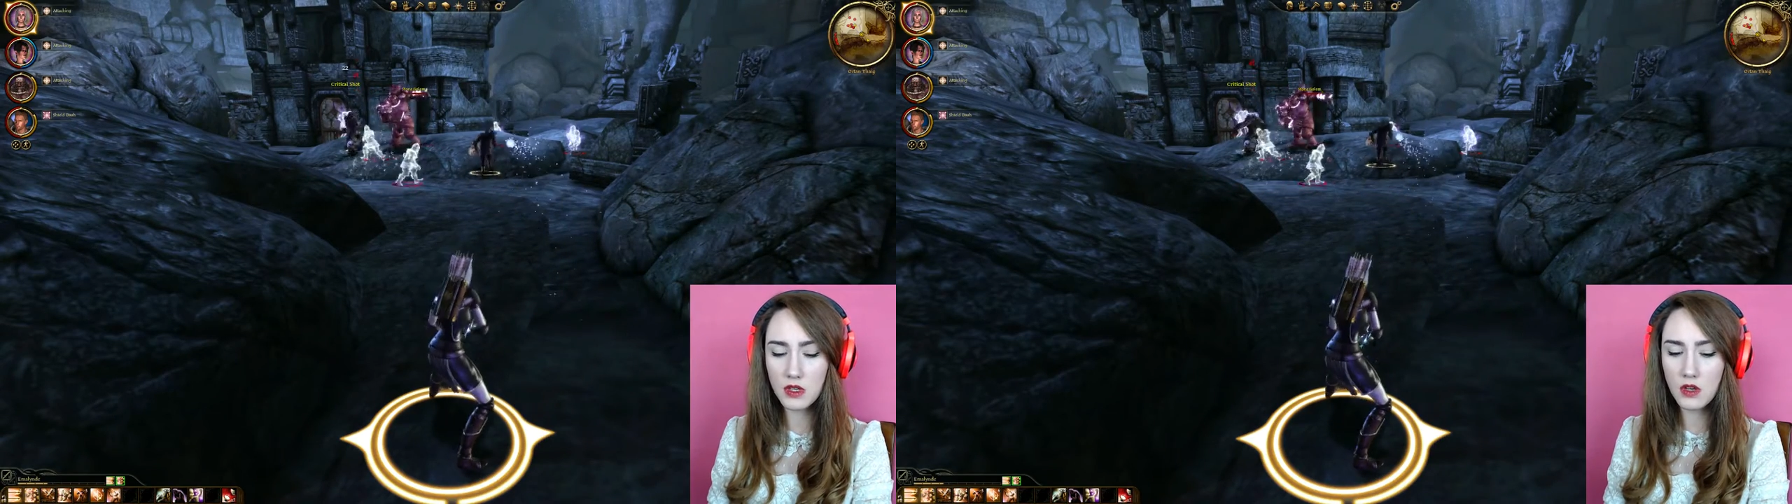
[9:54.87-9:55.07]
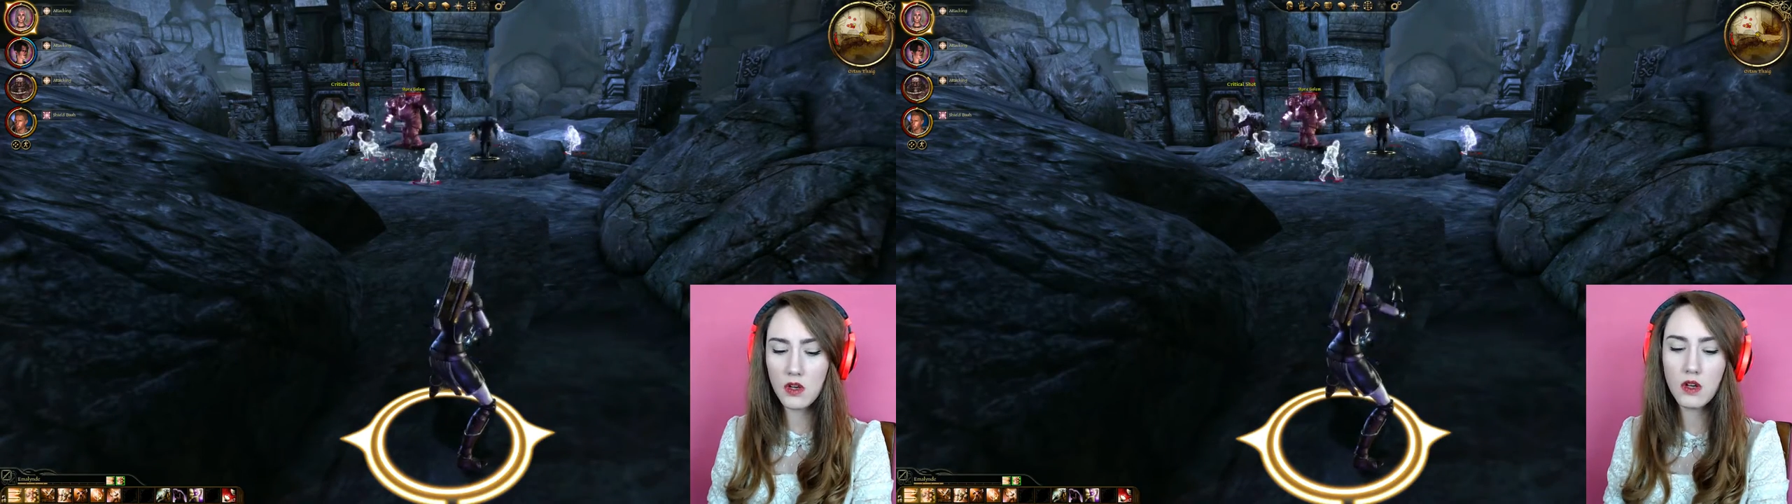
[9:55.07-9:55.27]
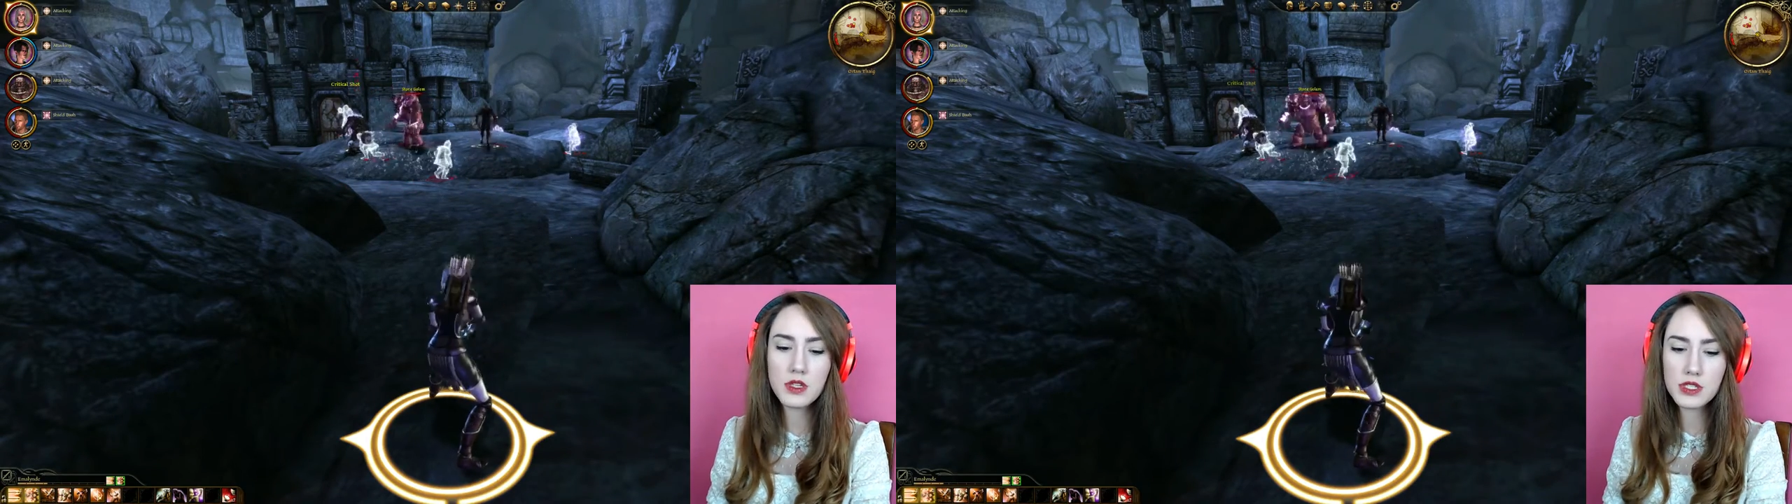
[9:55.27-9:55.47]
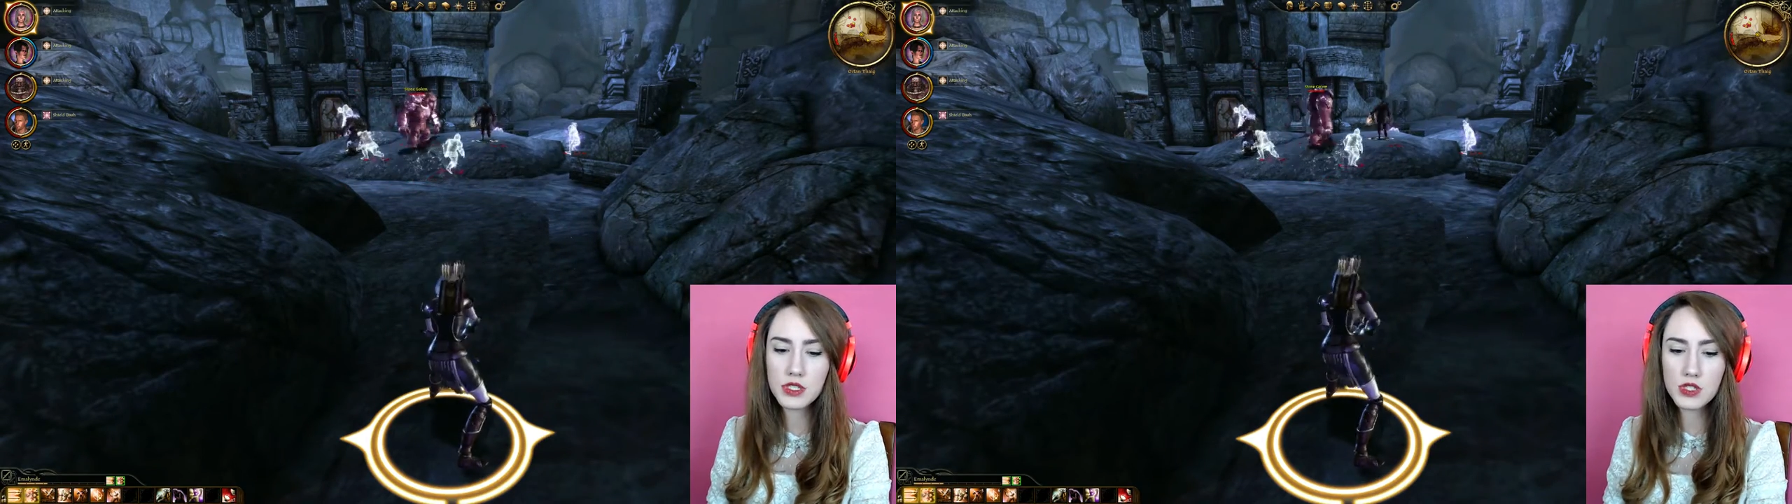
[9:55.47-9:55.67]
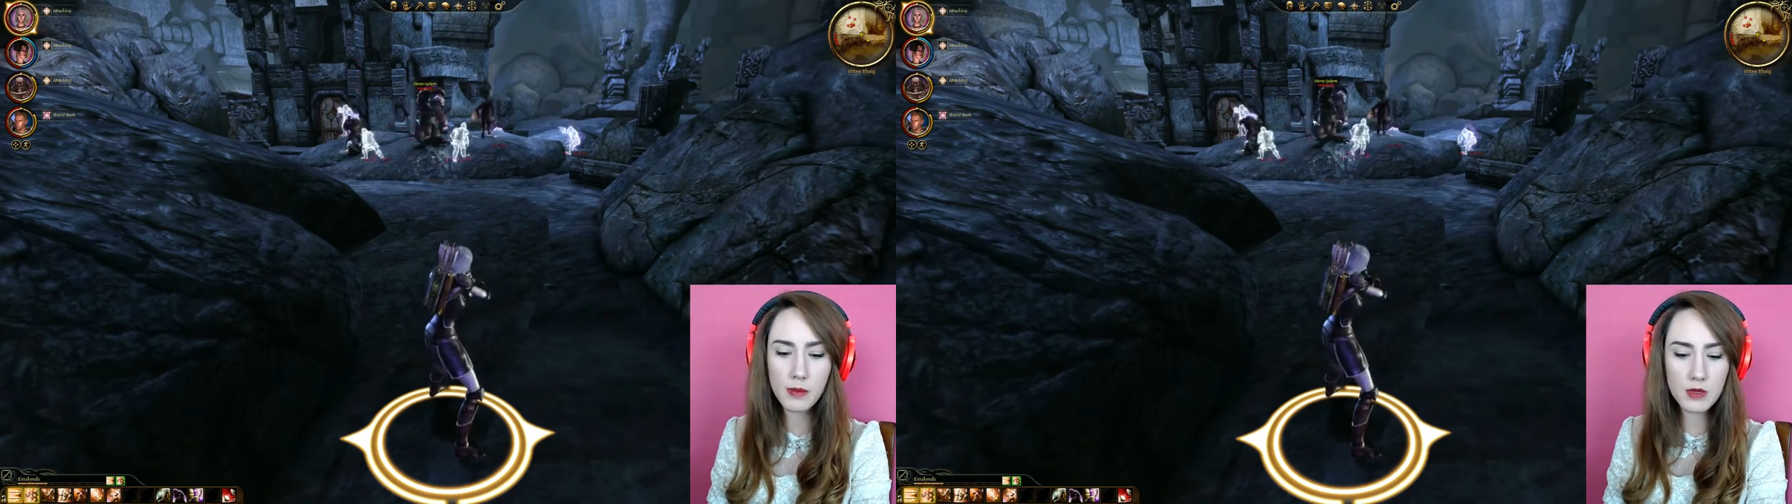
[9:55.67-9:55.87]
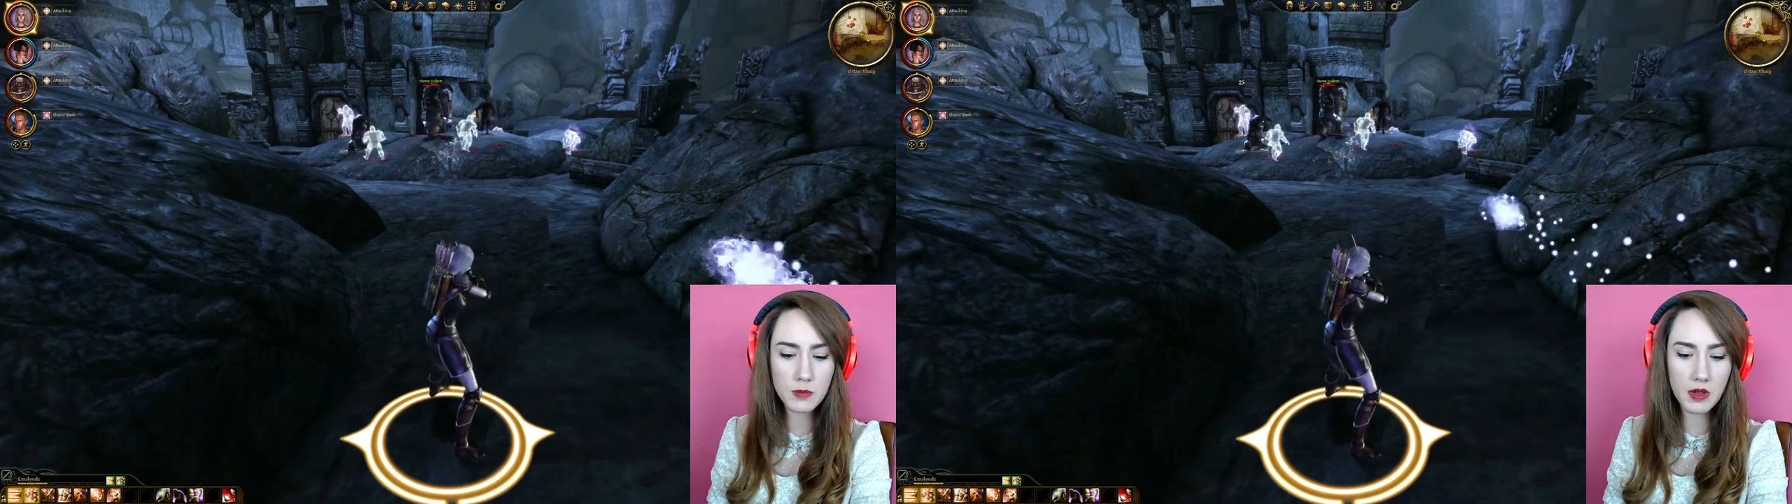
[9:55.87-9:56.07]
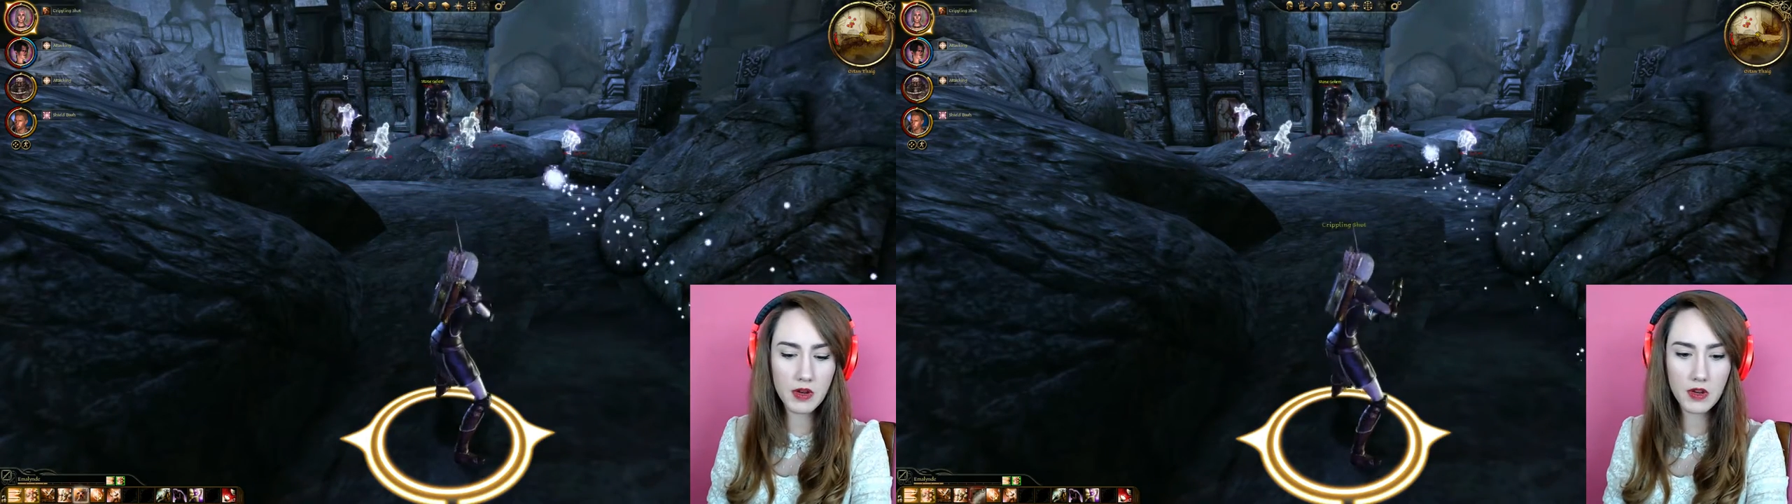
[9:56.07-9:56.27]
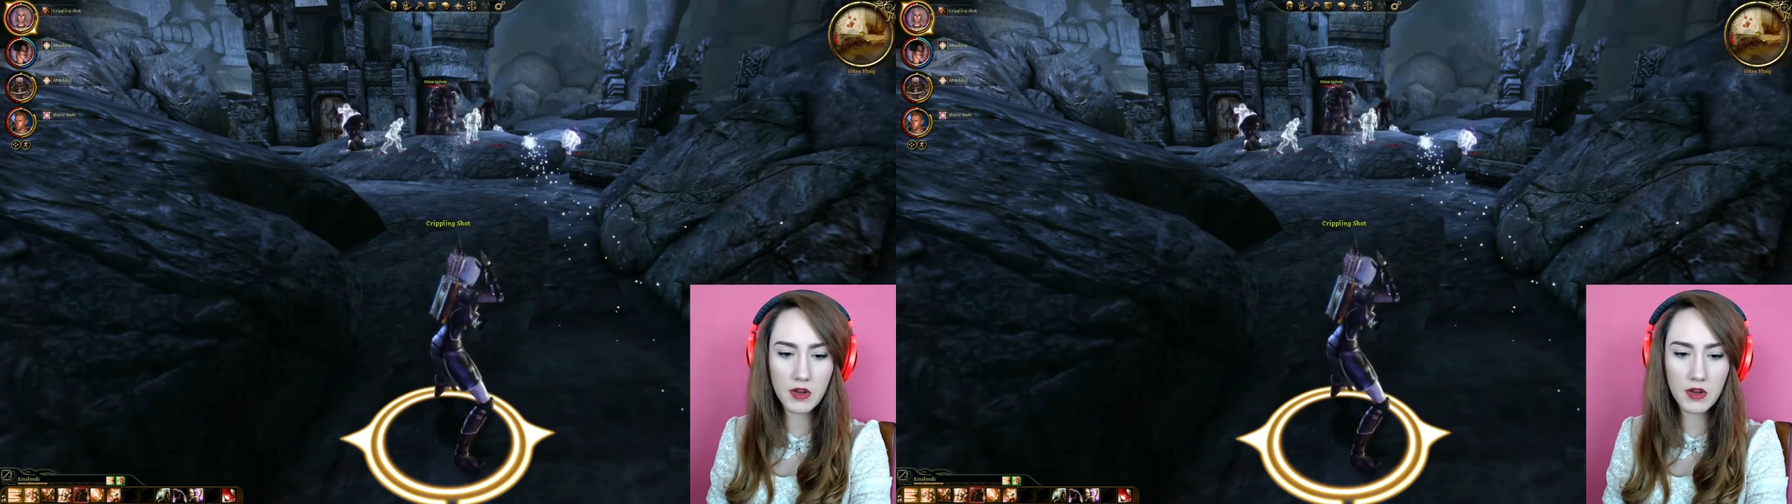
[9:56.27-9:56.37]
Oh, this is so much better.